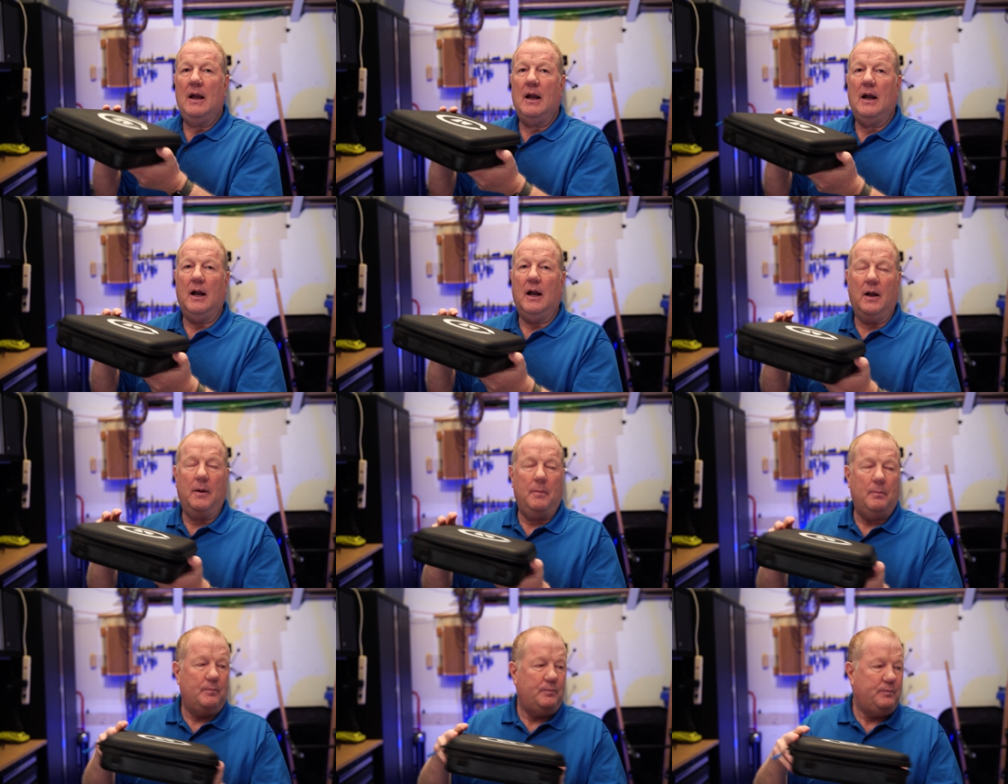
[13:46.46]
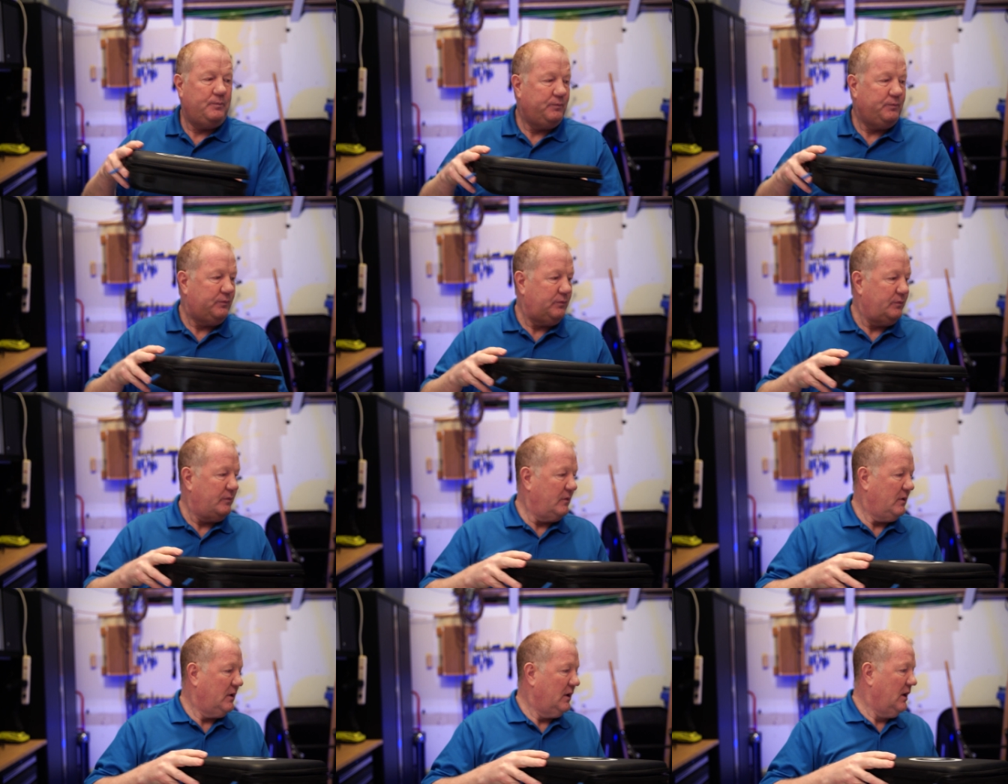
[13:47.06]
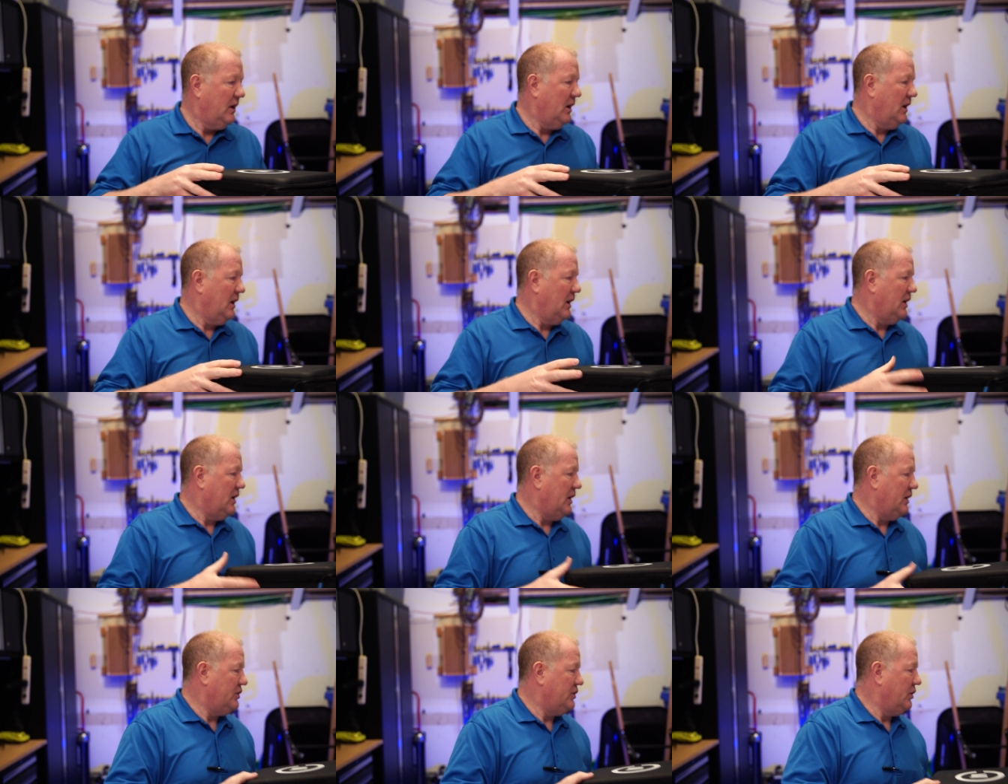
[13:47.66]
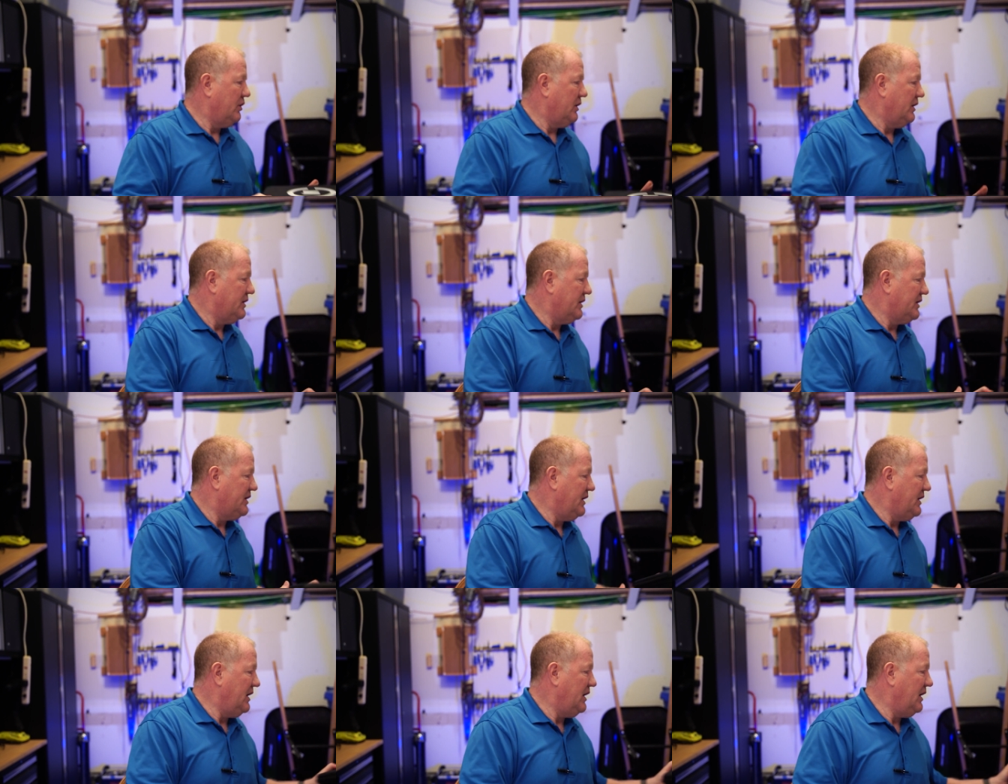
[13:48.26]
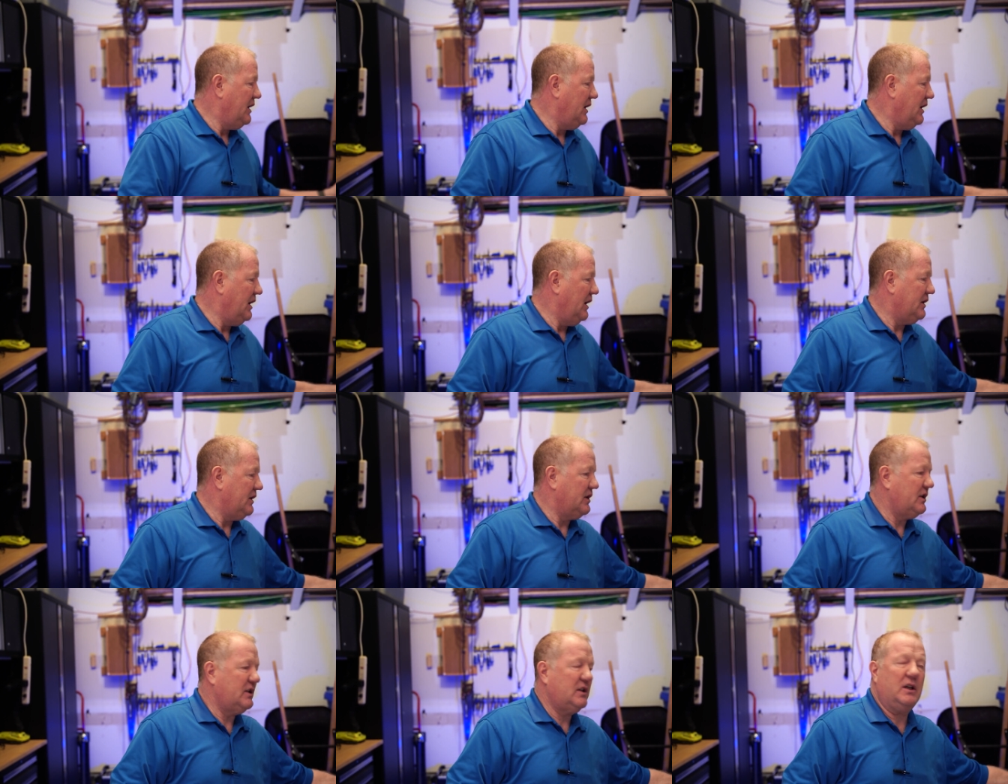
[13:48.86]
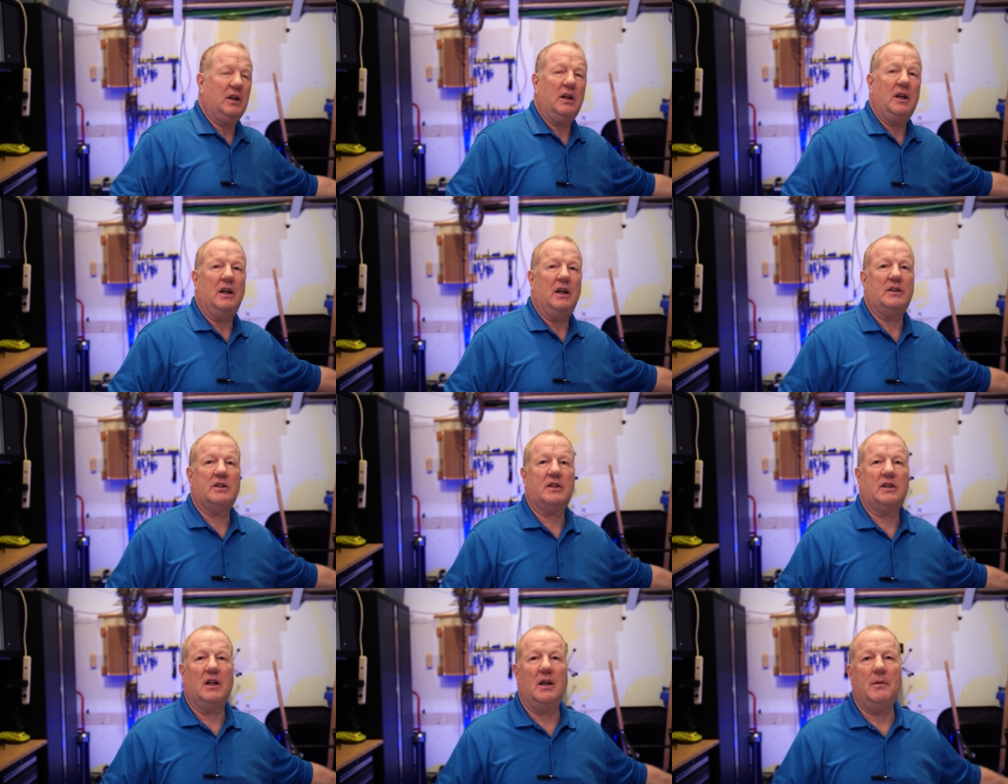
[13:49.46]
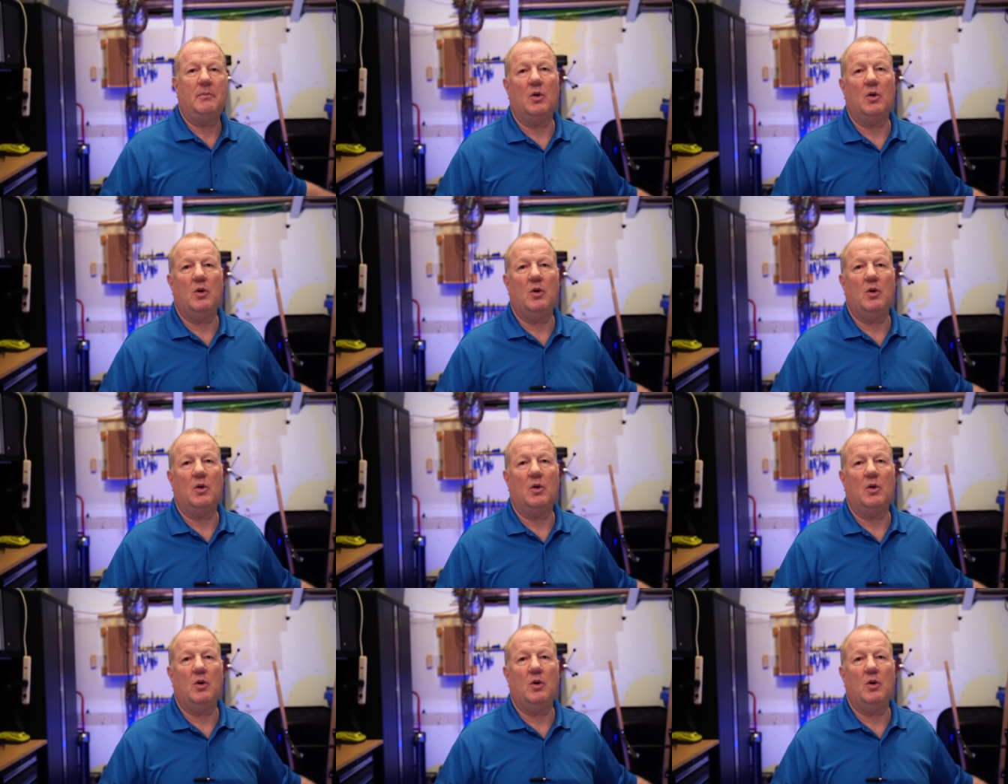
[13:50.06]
As you can see, it's slim.